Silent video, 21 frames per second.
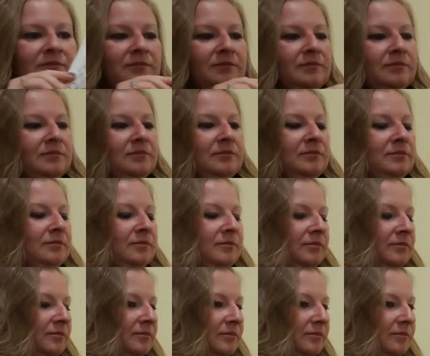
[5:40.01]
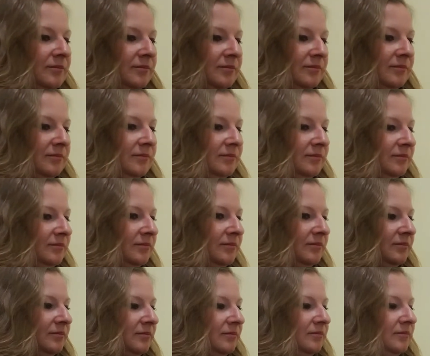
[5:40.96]

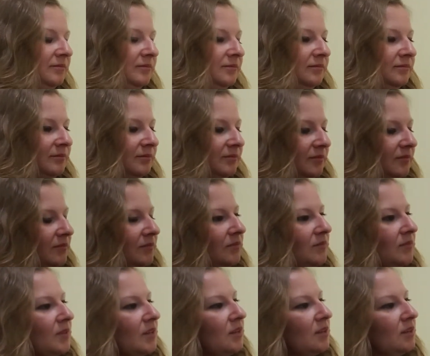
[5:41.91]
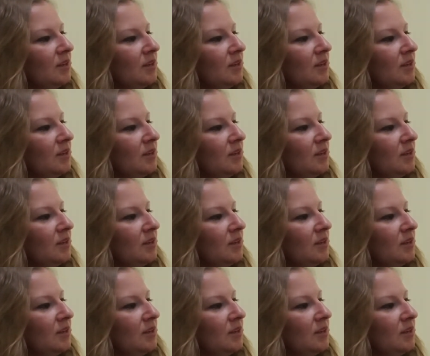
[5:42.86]
Nobody speaks.